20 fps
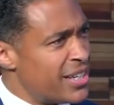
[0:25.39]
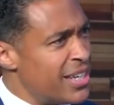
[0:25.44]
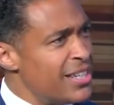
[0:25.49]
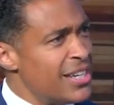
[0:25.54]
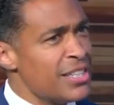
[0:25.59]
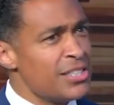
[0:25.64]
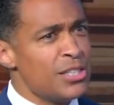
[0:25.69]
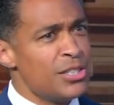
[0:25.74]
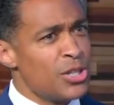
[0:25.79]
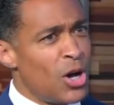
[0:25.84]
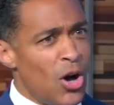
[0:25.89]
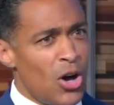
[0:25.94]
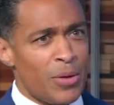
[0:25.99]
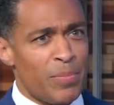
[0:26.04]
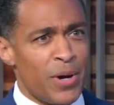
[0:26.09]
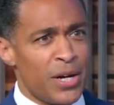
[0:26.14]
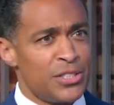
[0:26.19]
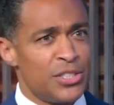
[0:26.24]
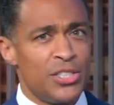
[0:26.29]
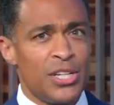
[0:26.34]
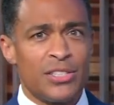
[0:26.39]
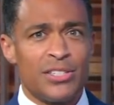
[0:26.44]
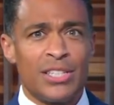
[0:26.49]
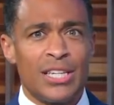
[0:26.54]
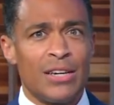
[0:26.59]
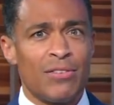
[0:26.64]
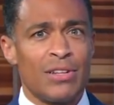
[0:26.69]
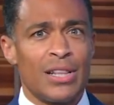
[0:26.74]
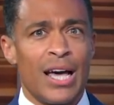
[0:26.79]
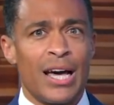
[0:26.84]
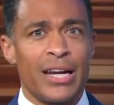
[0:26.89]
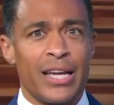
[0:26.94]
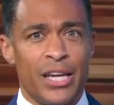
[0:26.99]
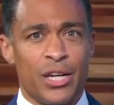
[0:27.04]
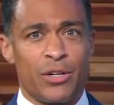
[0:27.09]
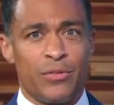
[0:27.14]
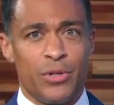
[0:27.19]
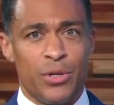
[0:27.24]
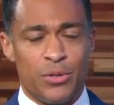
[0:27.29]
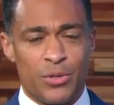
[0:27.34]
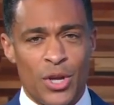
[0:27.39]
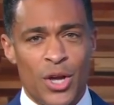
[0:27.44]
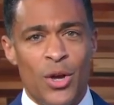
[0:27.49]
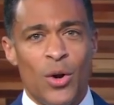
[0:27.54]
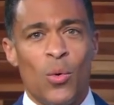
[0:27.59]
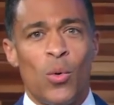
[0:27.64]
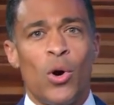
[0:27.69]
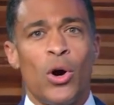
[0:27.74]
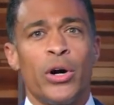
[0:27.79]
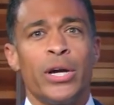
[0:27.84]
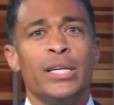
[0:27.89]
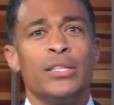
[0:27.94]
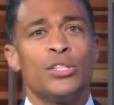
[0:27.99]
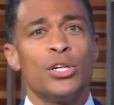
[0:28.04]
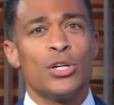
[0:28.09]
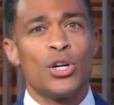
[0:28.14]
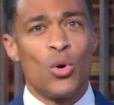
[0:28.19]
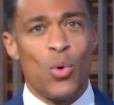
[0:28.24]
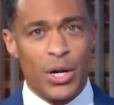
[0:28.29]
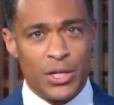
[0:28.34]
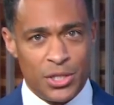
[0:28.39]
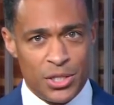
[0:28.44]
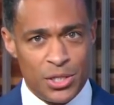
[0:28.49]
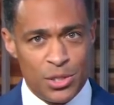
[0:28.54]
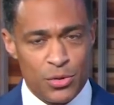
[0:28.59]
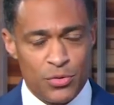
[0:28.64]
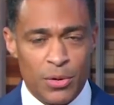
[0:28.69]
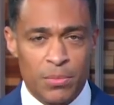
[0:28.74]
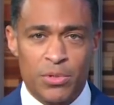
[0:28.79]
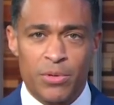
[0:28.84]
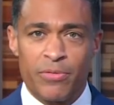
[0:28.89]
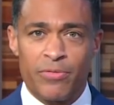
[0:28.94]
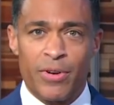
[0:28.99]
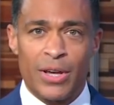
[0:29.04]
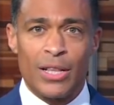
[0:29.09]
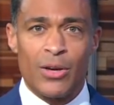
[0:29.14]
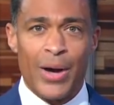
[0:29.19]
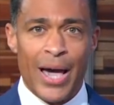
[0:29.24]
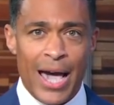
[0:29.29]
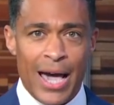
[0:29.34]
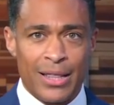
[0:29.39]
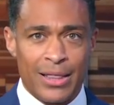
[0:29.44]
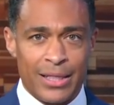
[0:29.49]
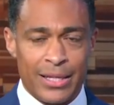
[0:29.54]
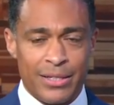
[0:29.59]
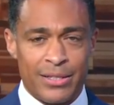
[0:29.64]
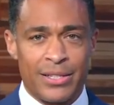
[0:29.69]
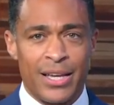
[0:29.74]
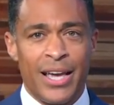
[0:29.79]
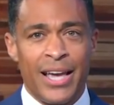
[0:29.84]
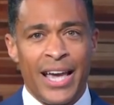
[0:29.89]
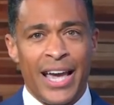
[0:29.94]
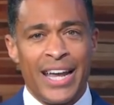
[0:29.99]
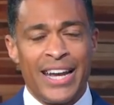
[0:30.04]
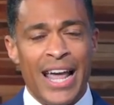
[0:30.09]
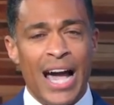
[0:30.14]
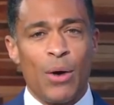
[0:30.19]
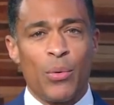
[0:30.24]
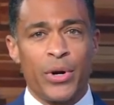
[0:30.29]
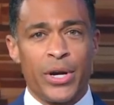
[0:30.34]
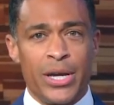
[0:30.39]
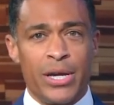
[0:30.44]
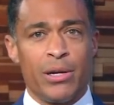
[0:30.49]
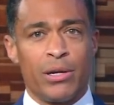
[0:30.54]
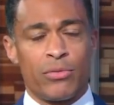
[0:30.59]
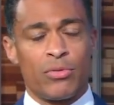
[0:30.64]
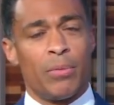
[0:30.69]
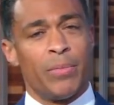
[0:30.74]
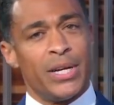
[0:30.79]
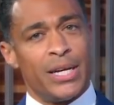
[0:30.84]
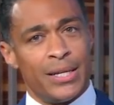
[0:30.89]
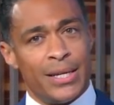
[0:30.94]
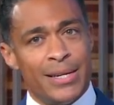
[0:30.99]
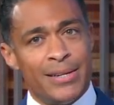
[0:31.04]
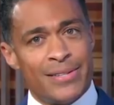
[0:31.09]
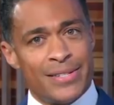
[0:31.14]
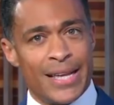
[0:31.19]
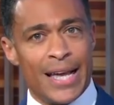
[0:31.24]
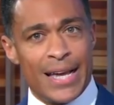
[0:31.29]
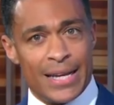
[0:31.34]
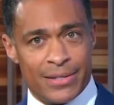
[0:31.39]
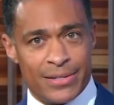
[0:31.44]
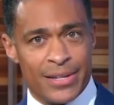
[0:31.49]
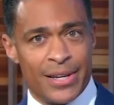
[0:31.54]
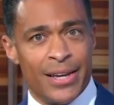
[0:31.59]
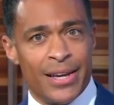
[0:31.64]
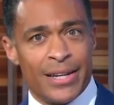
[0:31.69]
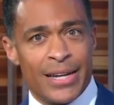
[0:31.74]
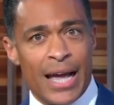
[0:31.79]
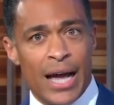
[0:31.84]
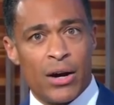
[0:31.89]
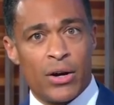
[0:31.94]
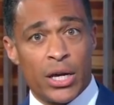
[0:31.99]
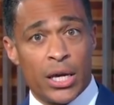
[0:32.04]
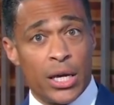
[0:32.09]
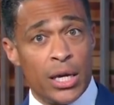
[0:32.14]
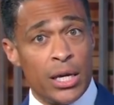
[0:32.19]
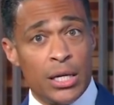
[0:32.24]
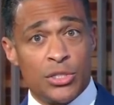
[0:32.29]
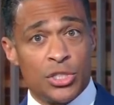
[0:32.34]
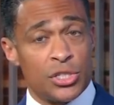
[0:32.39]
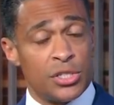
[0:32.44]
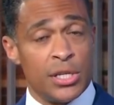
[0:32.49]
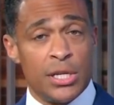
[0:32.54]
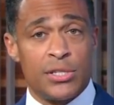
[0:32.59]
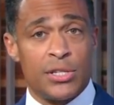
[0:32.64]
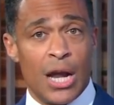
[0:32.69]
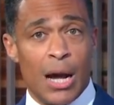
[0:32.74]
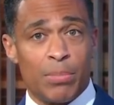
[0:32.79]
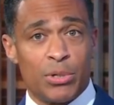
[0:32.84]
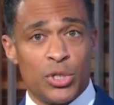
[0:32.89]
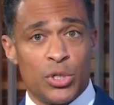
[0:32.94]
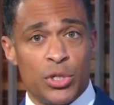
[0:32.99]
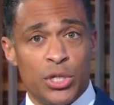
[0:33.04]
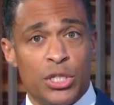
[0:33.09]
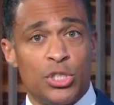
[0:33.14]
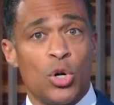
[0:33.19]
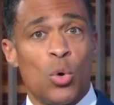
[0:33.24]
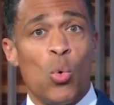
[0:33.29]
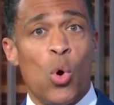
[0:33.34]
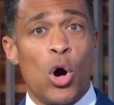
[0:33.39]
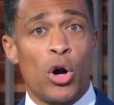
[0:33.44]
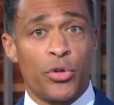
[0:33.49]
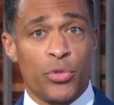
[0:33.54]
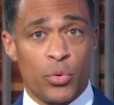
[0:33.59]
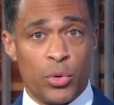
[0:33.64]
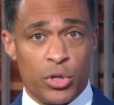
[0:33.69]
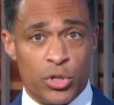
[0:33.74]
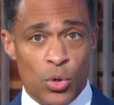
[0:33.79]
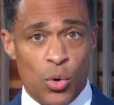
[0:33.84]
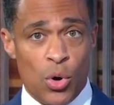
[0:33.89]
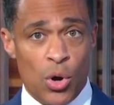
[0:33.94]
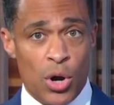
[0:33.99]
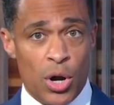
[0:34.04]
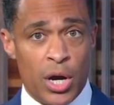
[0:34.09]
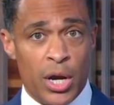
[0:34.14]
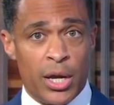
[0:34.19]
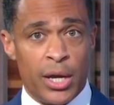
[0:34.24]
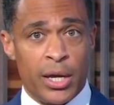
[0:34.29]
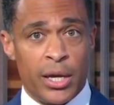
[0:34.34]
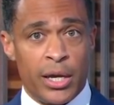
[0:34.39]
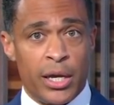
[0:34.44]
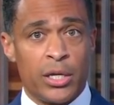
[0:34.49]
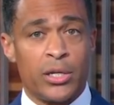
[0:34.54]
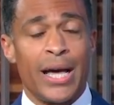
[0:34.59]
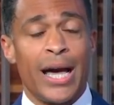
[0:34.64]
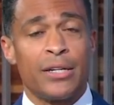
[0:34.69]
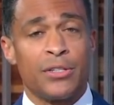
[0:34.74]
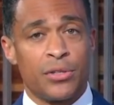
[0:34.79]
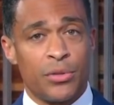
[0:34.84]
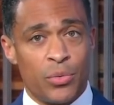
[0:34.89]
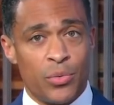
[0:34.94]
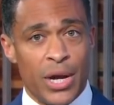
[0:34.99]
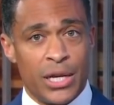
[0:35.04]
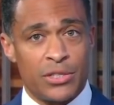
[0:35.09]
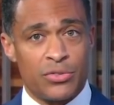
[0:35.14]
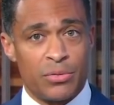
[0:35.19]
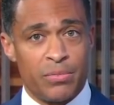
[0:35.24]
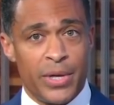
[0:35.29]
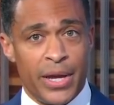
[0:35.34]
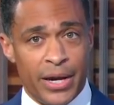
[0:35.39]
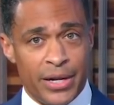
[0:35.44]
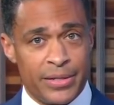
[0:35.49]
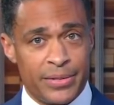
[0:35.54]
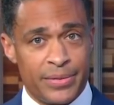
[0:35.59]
He doesn't talk much, doesn't give a lot of interviews. Well, he took questions from some fellow athletes, and now we're hearing from him. And he says, now he just needs an opportunity to walk through a door. He'll handle the rest from there.